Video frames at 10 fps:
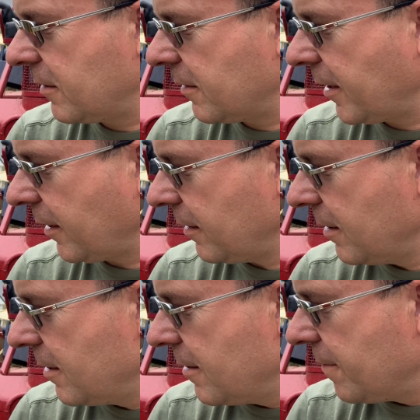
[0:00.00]
on that
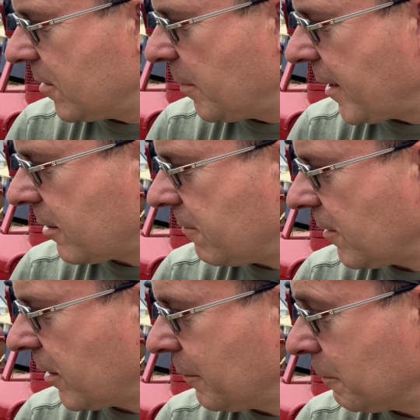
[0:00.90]
tobacco
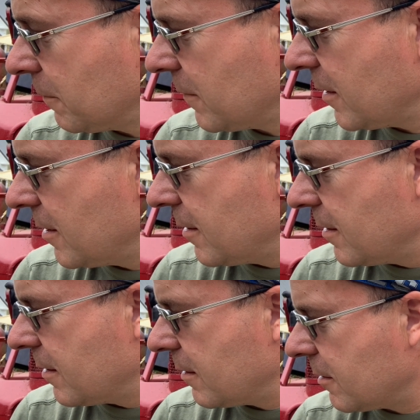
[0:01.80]
farm,
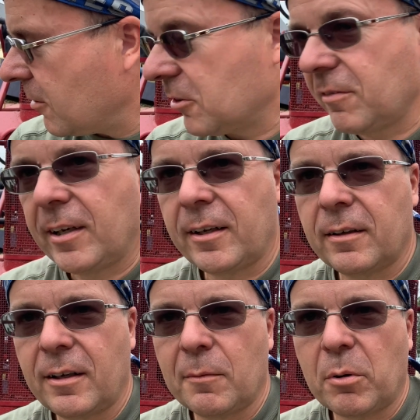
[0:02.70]

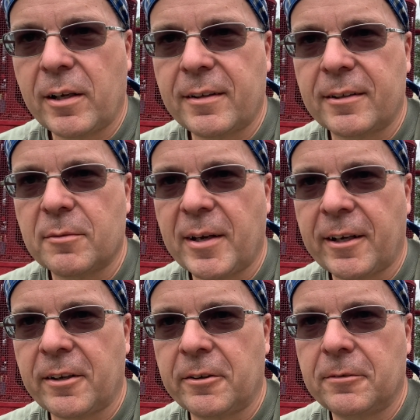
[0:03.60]
cultivating and planting
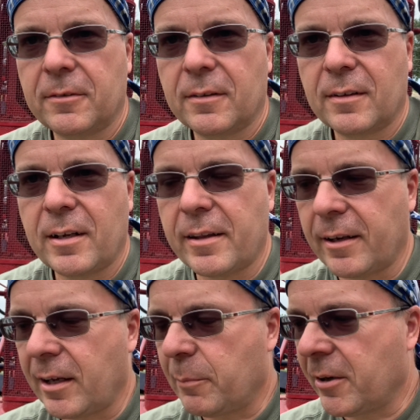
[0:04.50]
tobacco. And then
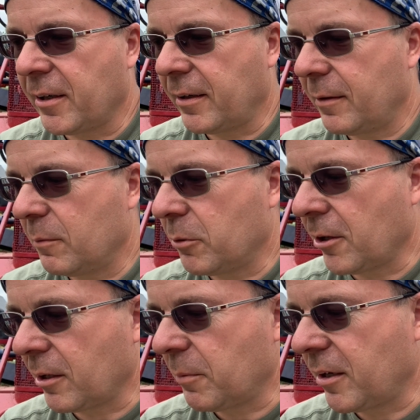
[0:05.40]
I brought it
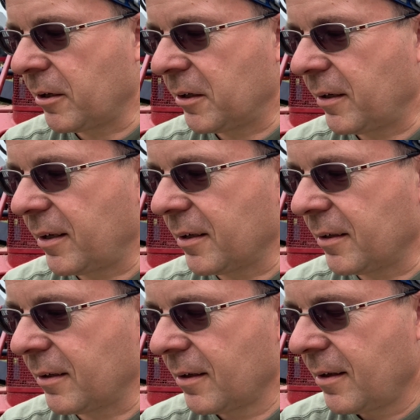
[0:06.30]
up here,
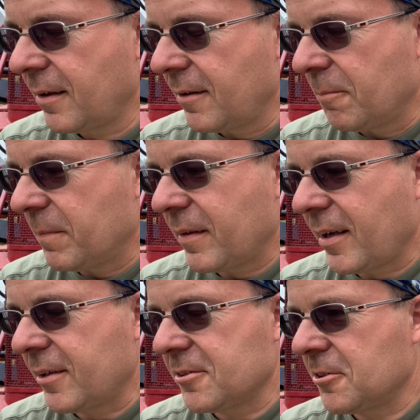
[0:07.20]
and
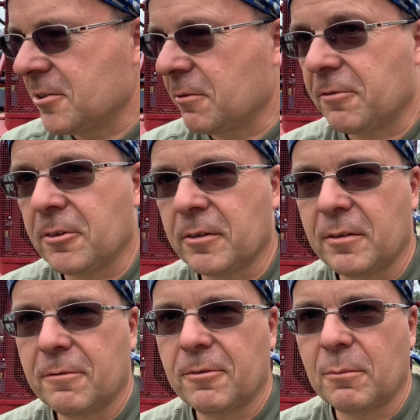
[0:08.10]
I just use it for
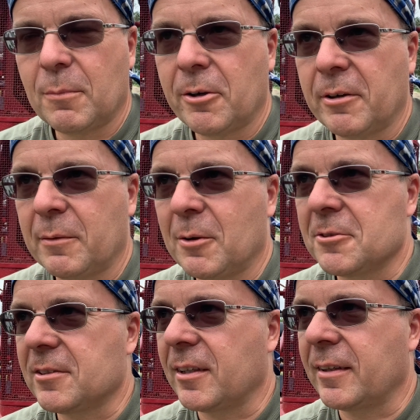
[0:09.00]
mowing
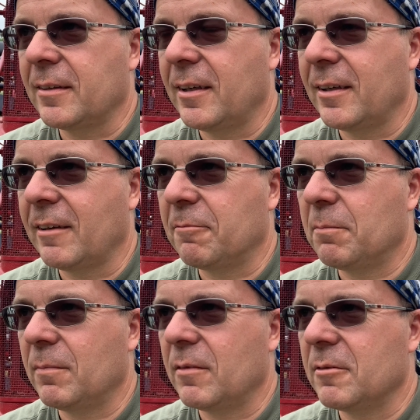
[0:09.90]
mostly, and I've
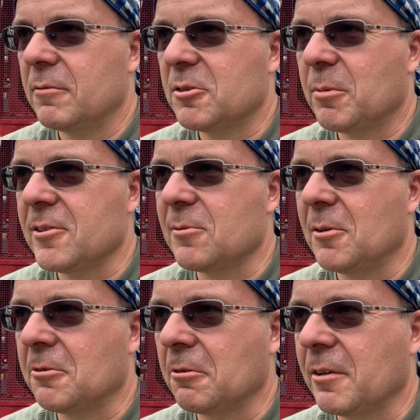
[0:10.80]
spread some
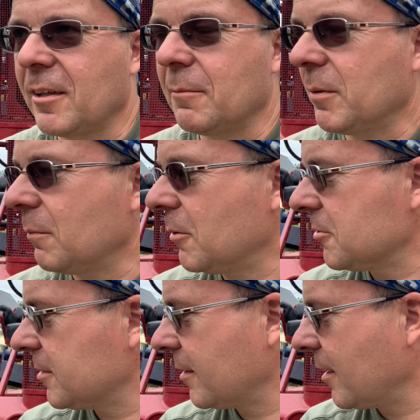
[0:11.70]
manure with it, but
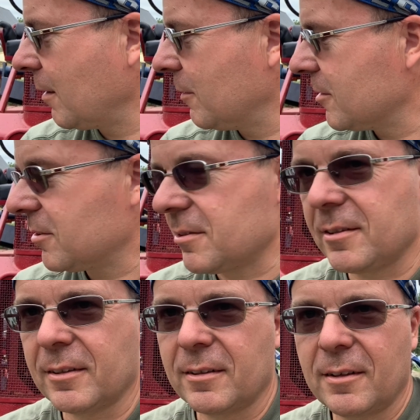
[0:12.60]
most of the time it's just a